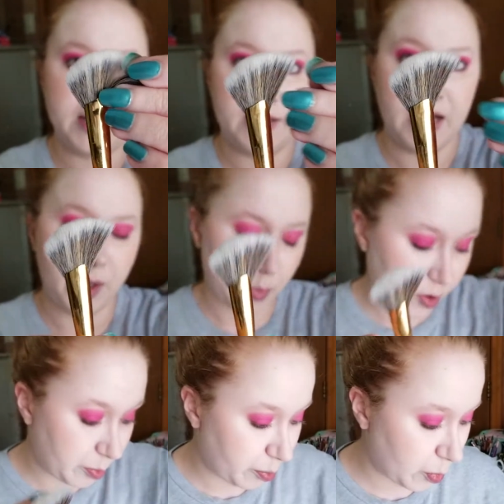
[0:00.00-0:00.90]

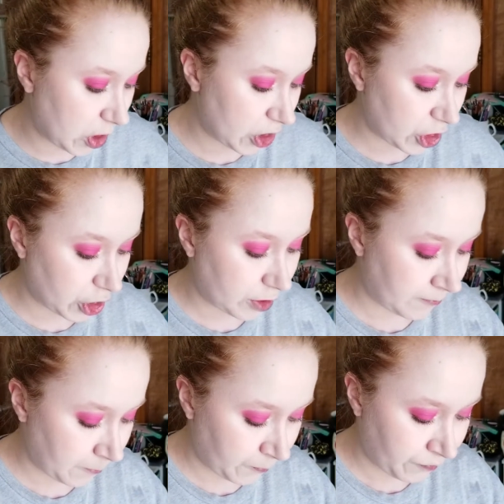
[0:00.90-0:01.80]
tapered brush.
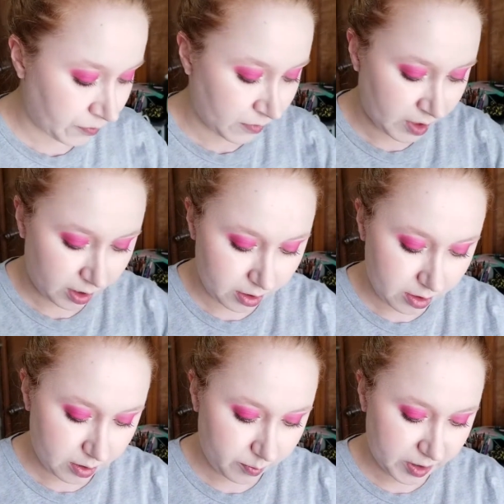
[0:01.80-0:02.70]

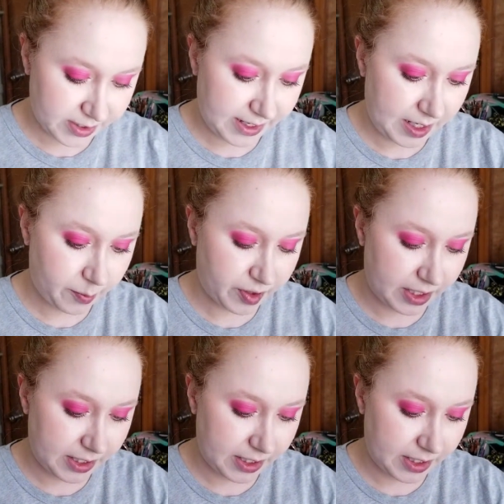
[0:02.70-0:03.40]
I'm going to tap that